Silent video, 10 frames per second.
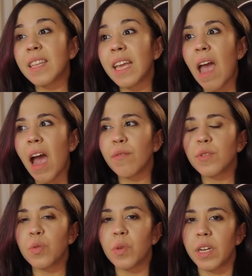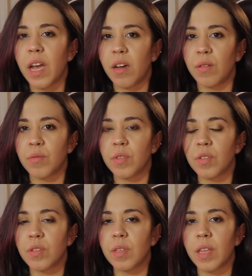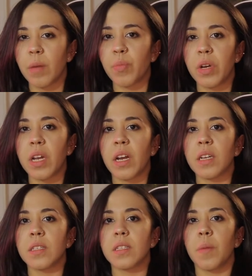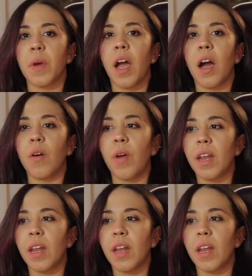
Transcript: They have to announce that product somehow,